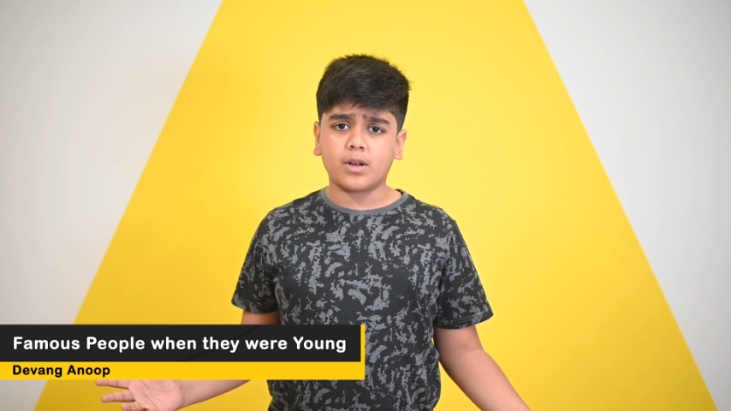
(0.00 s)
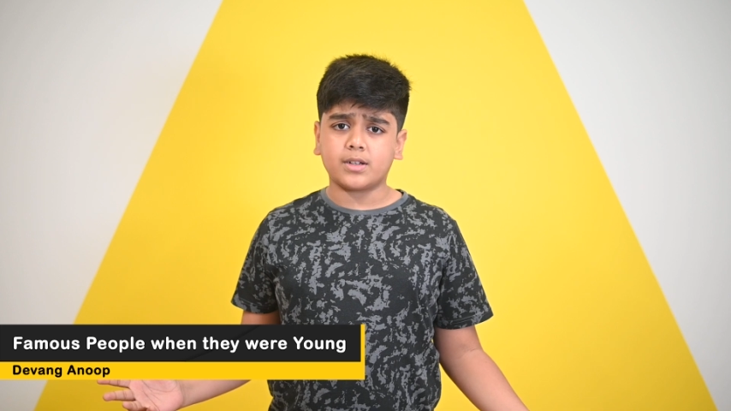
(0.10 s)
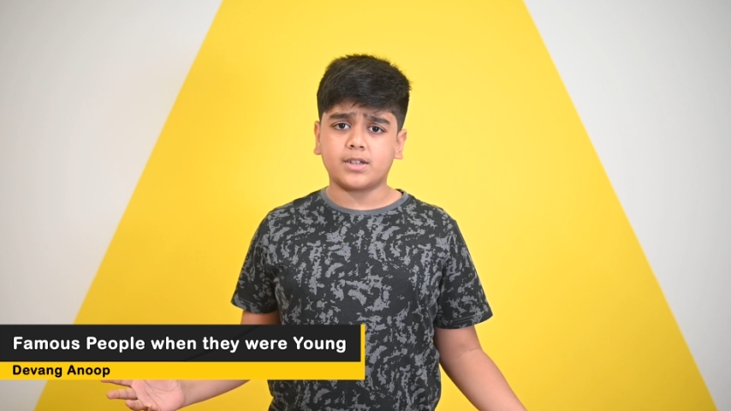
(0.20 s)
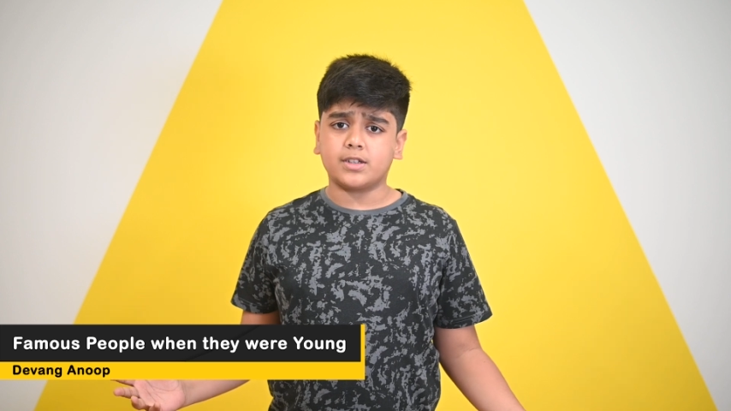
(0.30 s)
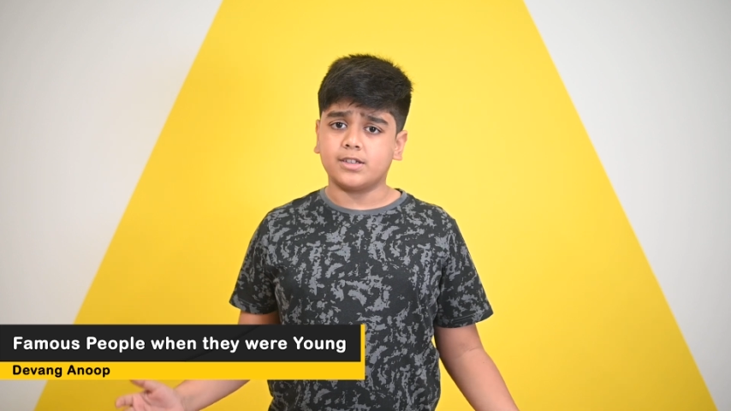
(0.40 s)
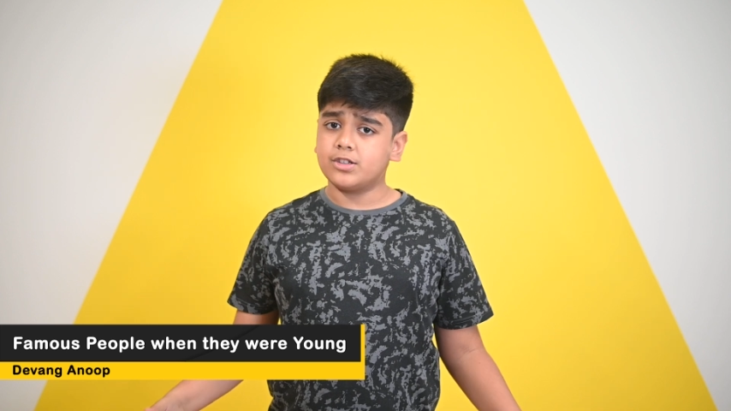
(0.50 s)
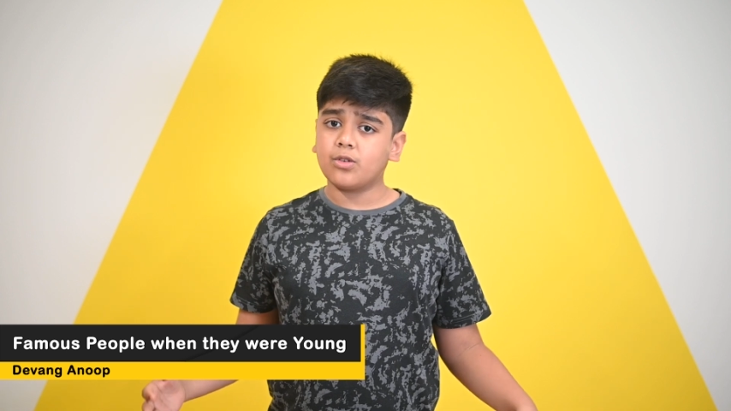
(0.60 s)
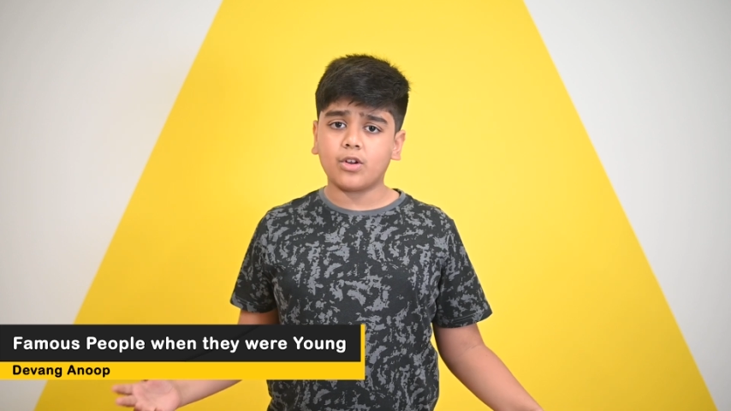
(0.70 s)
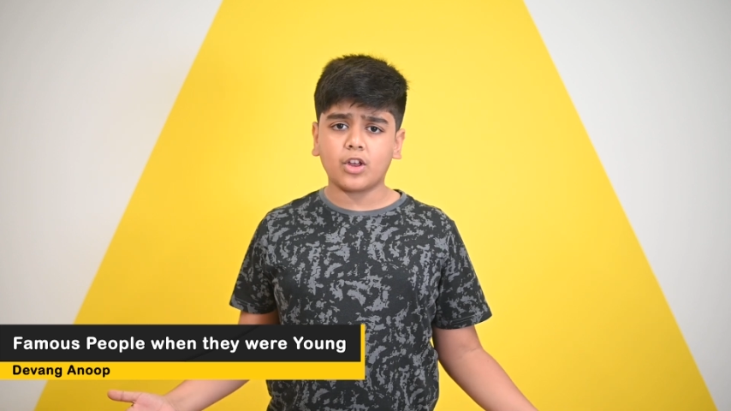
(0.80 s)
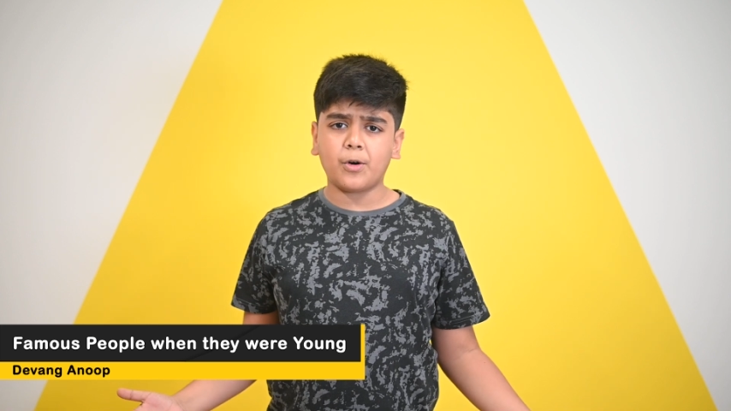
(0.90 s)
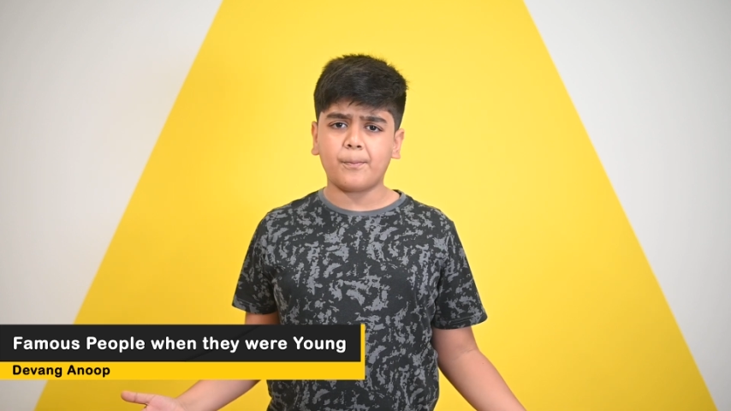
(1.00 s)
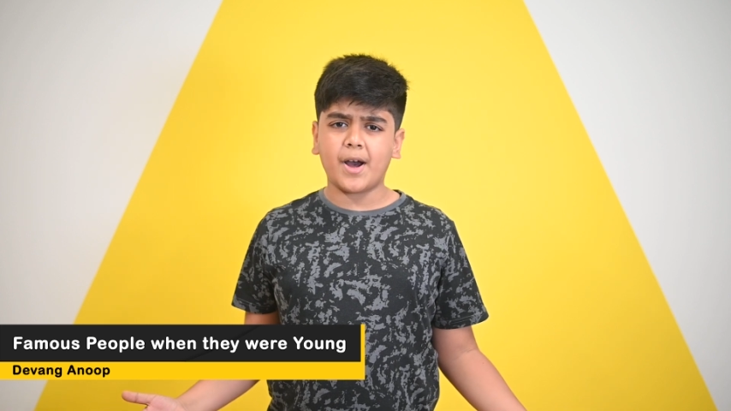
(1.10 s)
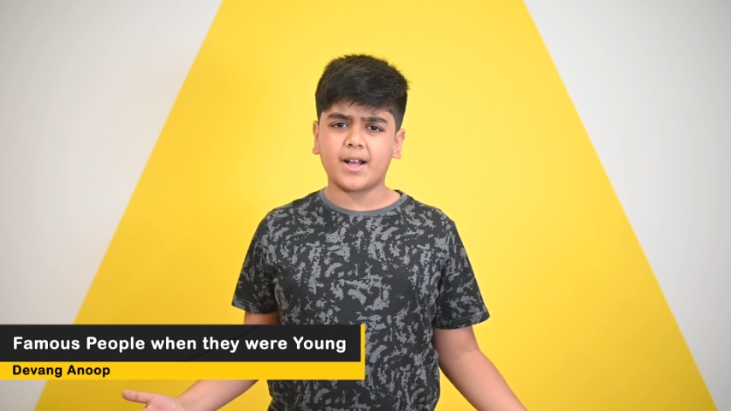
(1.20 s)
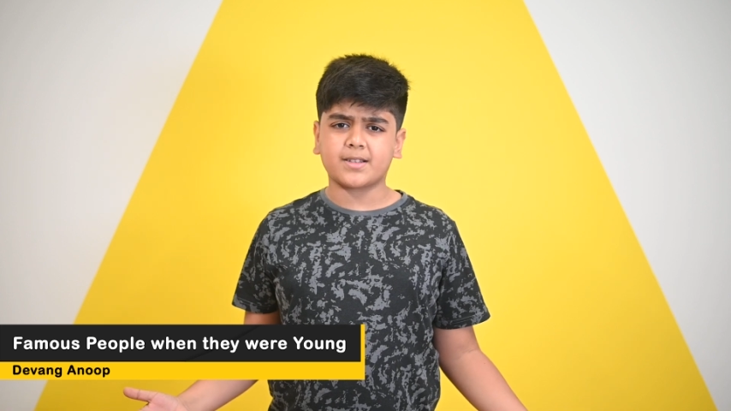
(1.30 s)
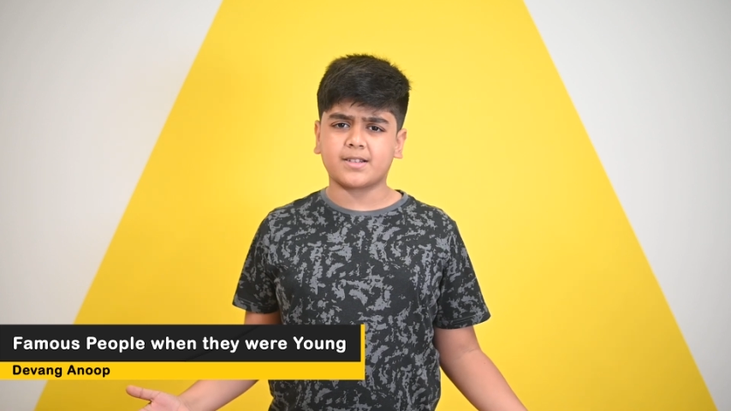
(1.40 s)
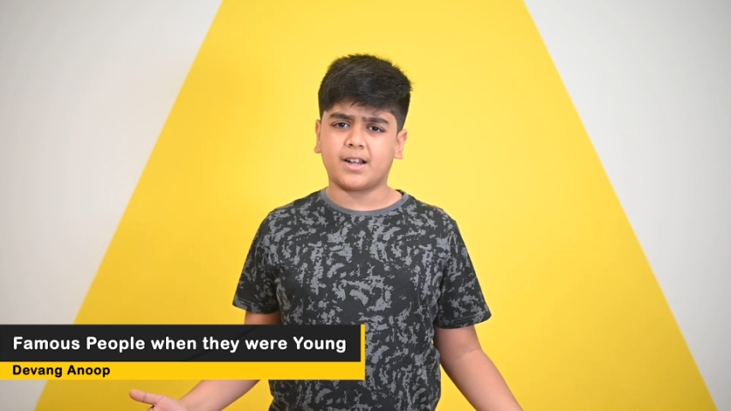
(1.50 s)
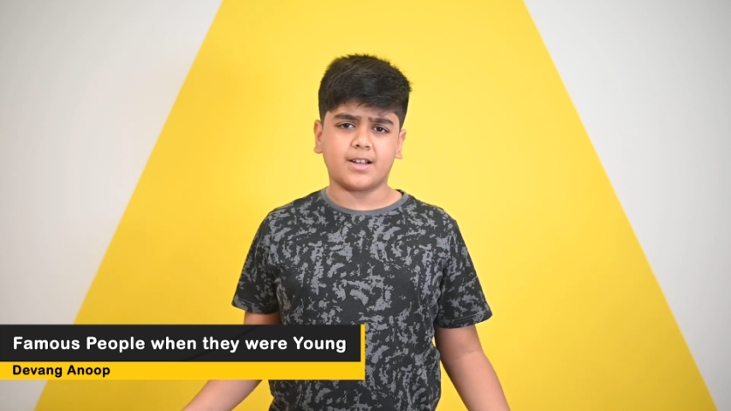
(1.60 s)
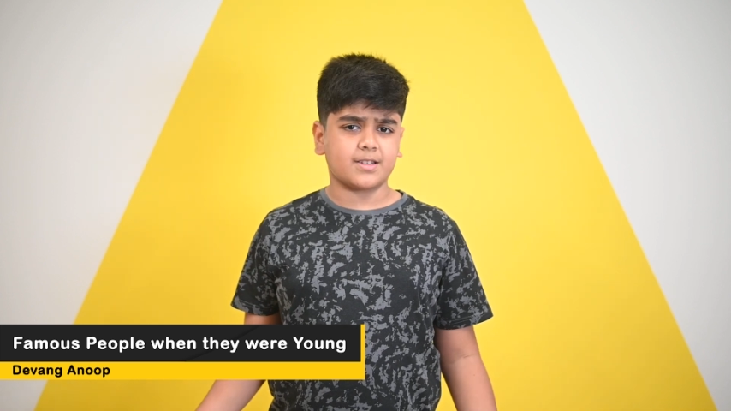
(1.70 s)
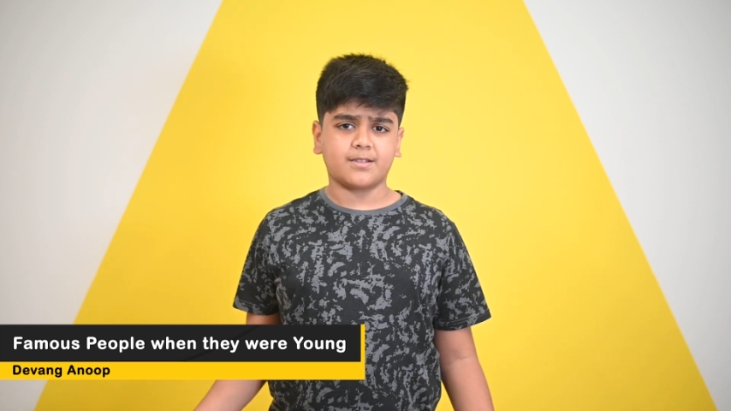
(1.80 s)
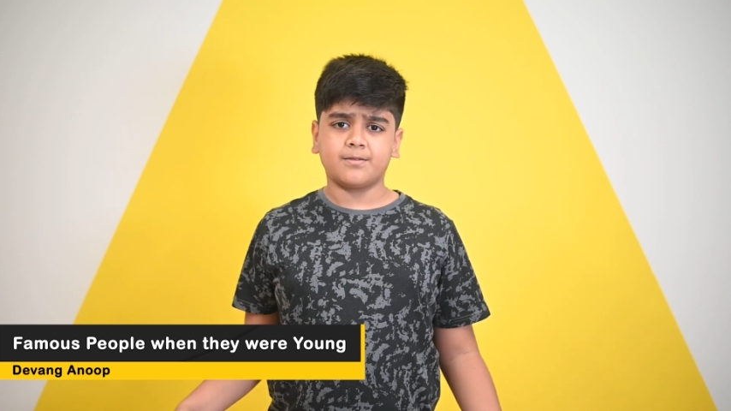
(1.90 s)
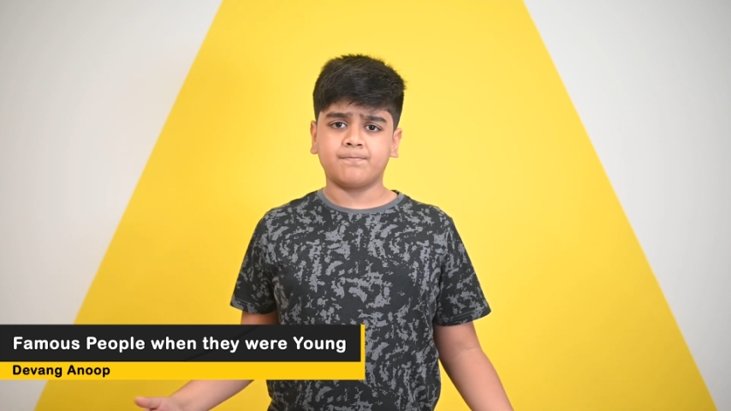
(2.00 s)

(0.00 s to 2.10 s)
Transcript: wondered during your maths class,